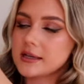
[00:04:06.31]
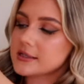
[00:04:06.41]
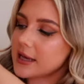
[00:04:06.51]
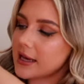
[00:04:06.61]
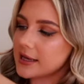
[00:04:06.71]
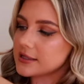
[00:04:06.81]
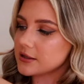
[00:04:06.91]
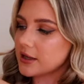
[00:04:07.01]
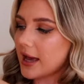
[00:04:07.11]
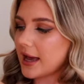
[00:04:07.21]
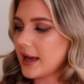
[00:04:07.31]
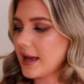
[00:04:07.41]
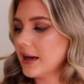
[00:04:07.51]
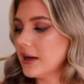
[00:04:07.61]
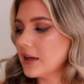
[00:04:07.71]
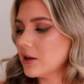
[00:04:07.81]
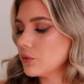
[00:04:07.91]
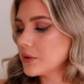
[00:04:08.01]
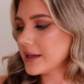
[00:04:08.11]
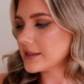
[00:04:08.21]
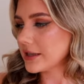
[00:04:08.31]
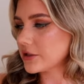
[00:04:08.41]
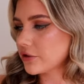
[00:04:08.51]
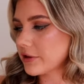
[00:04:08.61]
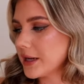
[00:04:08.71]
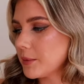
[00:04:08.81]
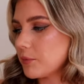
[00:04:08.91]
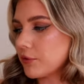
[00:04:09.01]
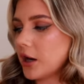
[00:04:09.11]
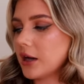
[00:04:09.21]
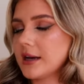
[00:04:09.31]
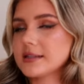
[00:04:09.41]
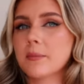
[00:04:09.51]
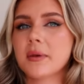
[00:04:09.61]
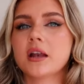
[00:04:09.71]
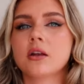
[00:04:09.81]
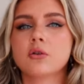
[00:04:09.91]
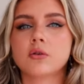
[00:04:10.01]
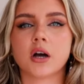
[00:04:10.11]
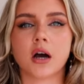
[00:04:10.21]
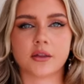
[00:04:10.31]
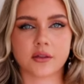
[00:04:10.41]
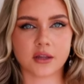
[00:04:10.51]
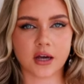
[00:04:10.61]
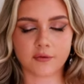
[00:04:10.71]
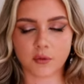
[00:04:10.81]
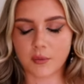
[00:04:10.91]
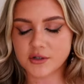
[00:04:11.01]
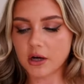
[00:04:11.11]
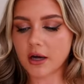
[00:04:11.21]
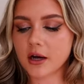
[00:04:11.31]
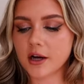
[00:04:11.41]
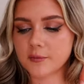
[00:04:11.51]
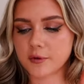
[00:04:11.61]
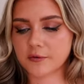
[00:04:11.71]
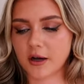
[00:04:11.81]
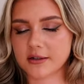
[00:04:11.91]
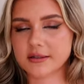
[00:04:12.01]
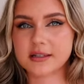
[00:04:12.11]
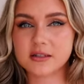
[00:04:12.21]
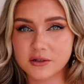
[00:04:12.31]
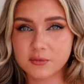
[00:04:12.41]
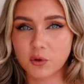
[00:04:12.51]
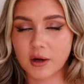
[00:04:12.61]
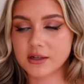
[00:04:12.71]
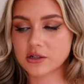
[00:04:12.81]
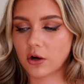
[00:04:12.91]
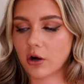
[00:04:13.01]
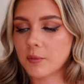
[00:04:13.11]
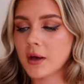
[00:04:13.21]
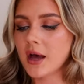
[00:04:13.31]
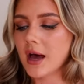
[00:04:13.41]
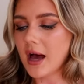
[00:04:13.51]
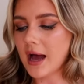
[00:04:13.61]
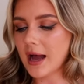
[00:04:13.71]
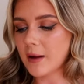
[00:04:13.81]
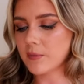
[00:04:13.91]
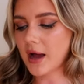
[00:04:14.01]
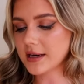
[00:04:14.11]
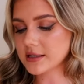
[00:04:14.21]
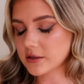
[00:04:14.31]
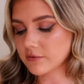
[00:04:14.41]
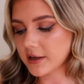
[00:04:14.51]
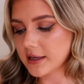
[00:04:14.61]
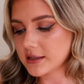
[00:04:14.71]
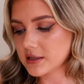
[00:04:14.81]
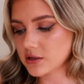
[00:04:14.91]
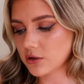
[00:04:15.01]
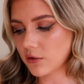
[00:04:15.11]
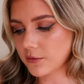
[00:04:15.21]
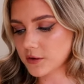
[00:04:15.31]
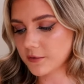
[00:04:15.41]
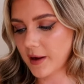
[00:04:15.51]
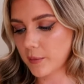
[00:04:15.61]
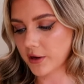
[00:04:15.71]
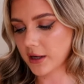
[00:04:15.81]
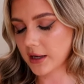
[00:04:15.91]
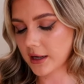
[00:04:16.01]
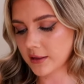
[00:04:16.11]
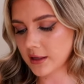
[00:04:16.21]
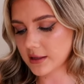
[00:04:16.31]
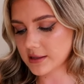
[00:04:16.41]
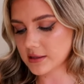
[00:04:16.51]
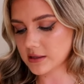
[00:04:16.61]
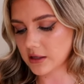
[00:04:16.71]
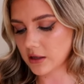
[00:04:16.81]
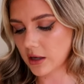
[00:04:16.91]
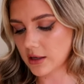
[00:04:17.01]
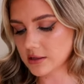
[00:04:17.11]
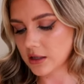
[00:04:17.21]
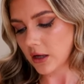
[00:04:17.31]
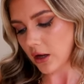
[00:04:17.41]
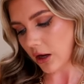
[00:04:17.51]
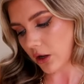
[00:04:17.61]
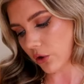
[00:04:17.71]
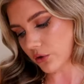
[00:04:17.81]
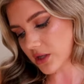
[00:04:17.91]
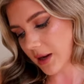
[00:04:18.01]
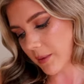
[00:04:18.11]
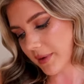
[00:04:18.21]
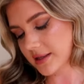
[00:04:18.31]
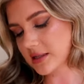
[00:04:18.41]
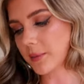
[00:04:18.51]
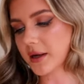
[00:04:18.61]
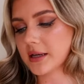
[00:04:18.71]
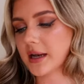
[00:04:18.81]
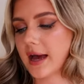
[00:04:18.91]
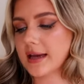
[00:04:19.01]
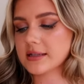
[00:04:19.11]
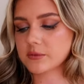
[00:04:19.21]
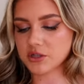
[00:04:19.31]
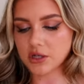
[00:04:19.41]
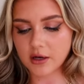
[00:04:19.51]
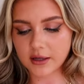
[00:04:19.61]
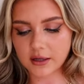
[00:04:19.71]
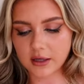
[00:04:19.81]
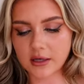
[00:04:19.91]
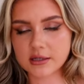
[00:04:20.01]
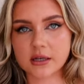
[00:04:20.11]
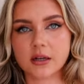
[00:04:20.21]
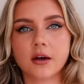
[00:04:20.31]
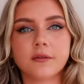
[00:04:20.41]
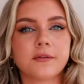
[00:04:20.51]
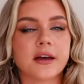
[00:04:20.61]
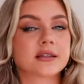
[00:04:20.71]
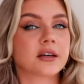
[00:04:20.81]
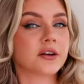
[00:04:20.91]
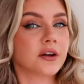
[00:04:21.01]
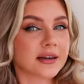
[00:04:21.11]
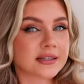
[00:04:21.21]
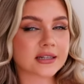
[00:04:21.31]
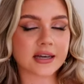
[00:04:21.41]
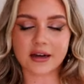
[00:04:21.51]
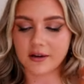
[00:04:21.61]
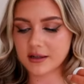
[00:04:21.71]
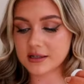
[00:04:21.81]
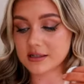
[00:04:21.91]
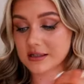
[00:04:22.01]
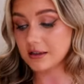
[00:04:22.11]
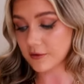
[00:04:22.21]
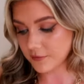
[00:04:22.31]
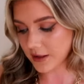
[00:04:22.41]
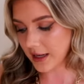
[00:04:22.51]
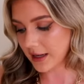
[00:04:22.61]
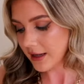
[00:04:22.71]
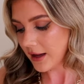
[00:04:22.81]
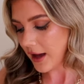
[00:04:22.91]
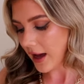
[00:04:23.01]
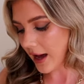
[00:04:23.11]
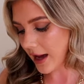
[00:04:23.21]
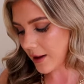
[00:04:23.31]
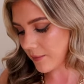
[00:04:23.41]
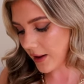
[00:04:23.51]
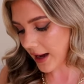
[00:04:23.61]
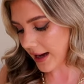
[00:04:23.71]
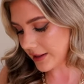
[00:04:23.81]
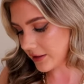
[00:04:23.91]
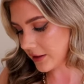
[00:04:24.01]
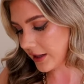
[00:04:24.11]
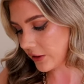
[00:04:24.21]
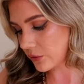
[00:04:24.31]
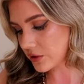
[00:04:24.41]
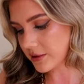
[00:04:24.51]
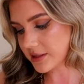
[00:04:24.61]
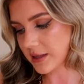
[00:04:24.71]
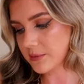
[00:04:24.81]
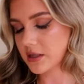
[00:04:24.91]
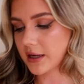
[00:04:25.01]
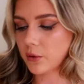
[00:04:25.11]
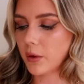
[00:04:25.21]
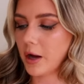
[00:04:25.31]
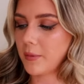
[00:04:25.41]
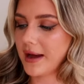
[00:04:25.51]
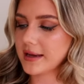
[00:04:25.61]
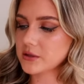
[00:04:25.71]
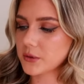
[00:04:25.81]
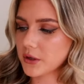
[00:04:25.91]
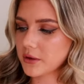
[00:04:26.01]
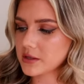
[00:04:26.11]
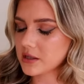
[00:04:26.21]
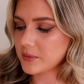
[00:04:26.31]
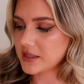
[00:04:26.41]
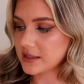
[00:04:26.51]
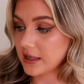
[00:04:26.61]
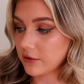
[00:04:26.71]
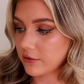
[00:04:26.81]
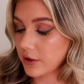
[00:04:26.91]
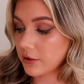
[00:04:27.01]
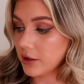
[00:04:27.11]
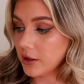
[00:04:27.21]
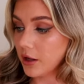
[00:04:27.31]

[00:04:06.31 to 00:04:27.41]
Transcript: This is a little knitted cream bralette. It's a bit longer than the other one, which I kind of prefer because this looks more like a top. And it's in a really soft fabric. Like, I think this is going to last a long time. I picked this up in an 8, which I think is going to fit nicely. I think it's lovely. And the knit also seems like quite opaque, so I don't think it's going to be see-through.